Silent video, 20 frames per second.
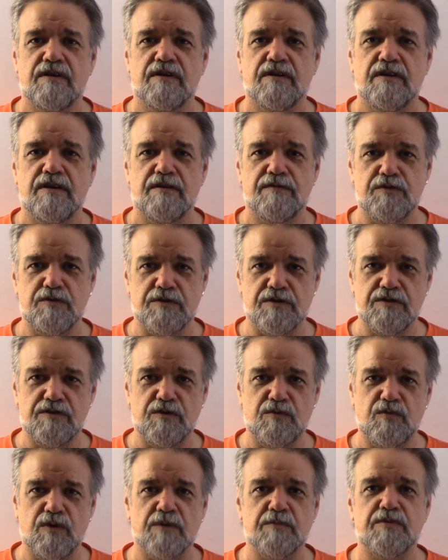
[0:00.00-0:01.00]
if you can do
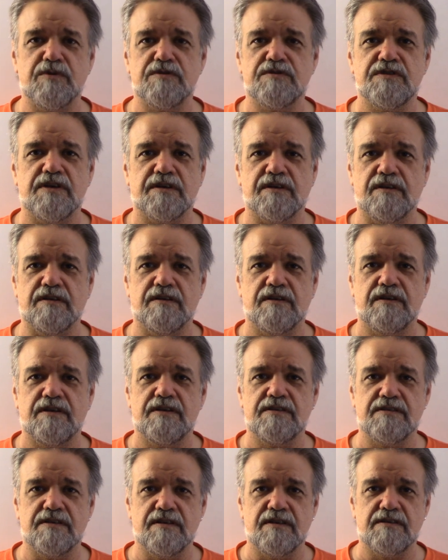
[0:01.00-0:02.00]
one per second,
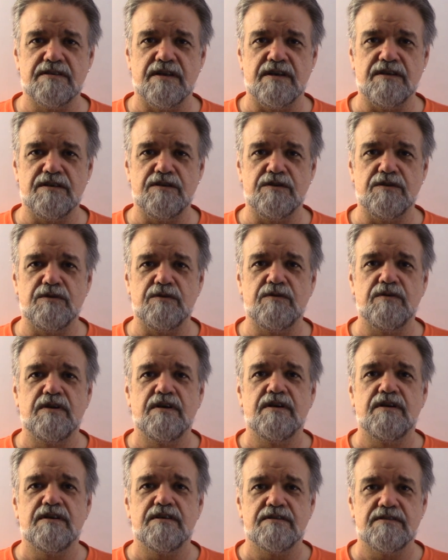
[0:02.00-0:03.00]
is going to take you
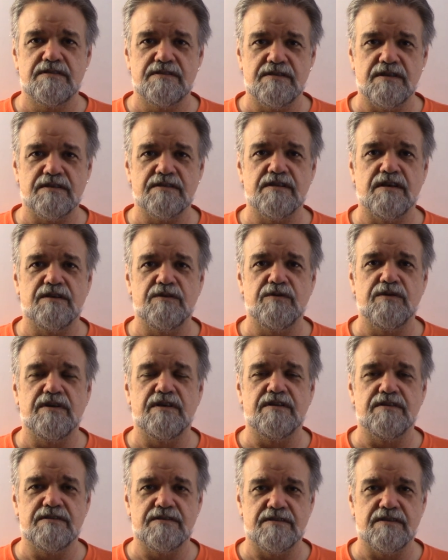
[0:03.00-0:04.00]

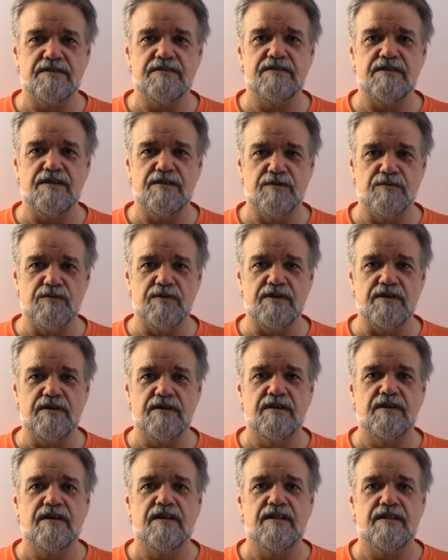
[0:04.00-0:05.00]

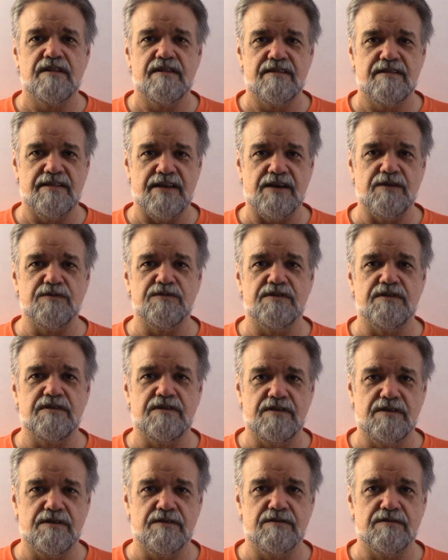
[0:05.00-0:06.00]
663,000
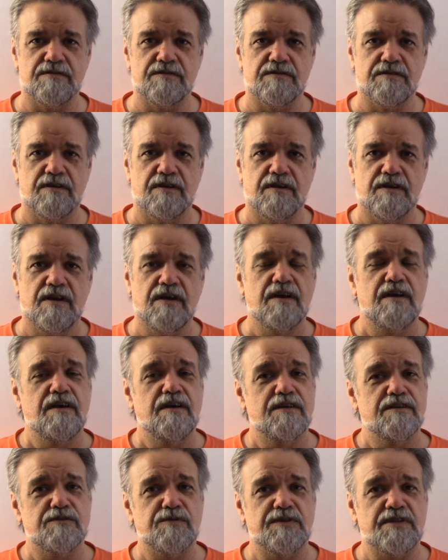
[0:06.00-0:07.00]
years.
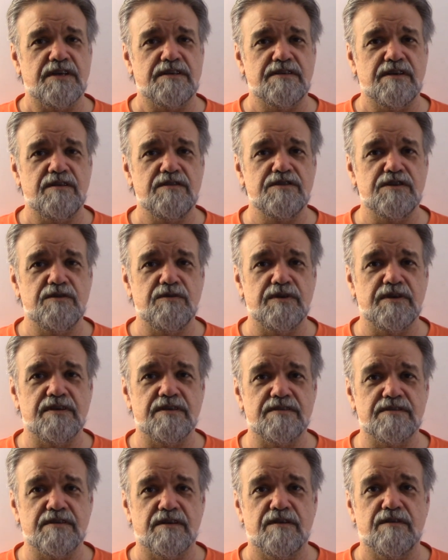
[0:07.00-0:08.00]
So what that tells you
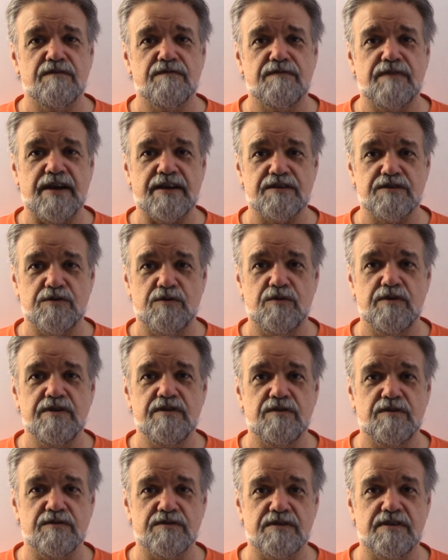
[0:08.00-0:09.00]
is
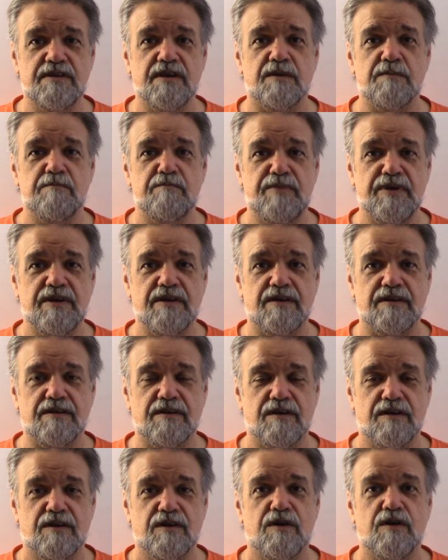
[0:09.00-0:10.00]
factorials get big
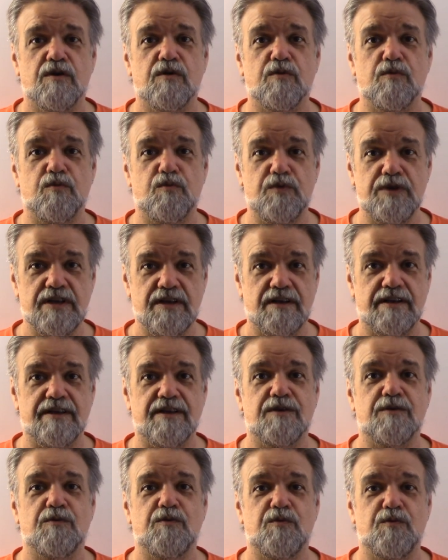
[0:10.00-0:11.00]

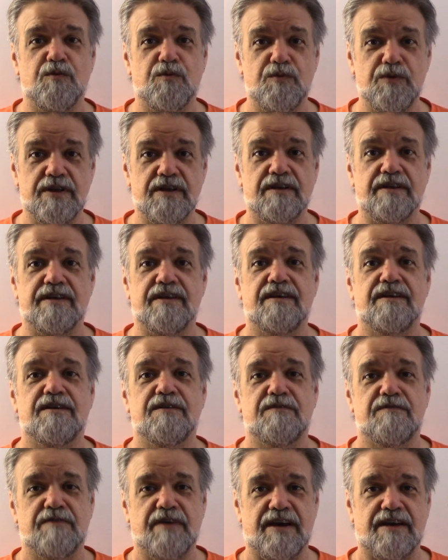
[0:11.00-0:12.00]
really, really
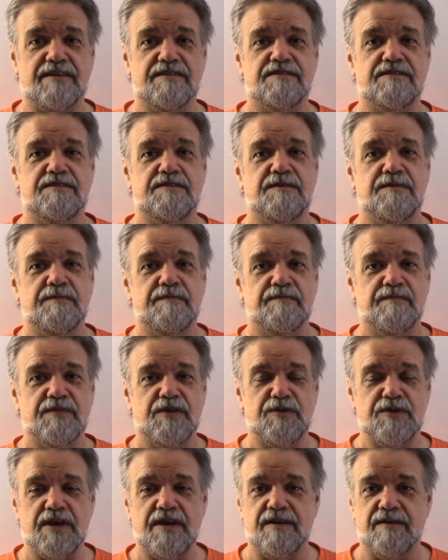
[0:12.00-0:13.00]
fast.
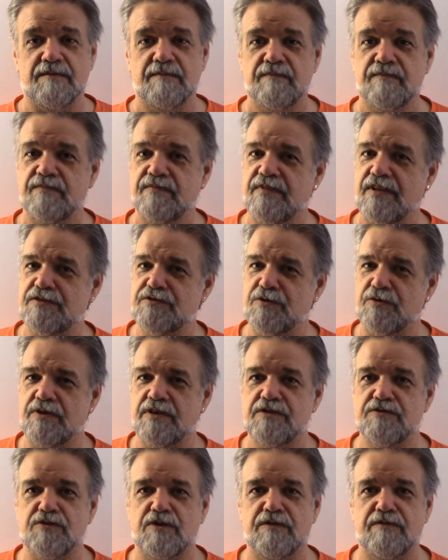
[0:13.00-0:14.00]
Okay, that's your
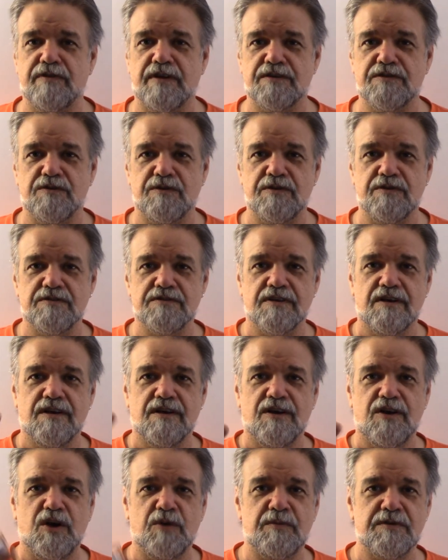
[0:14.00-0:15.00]
intro to factorials.
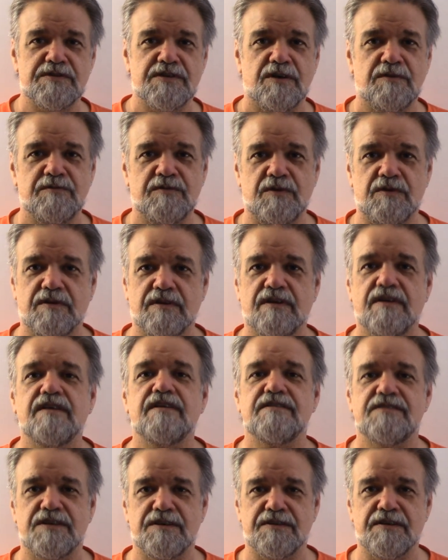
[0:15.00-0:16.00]
Hope it's helpful.
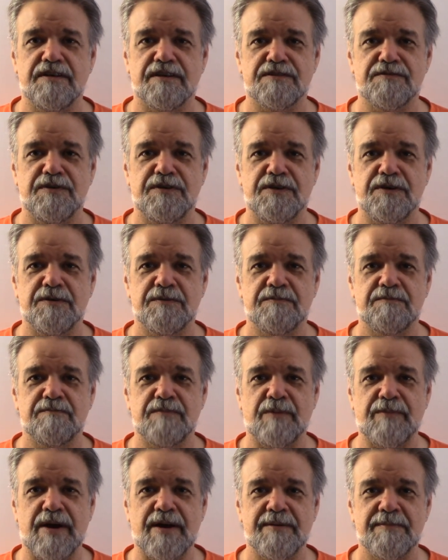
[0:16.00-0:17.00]
See you at the next video.
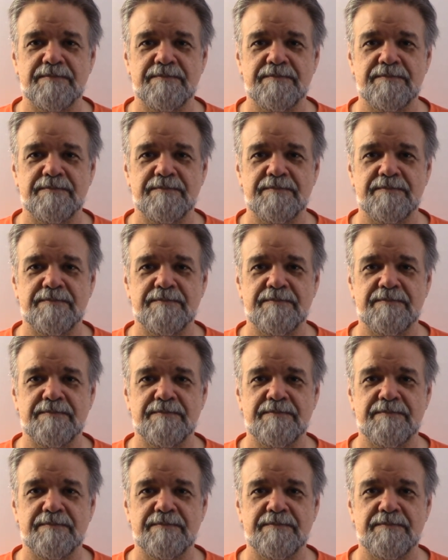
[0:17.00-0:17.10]
Bye-bye.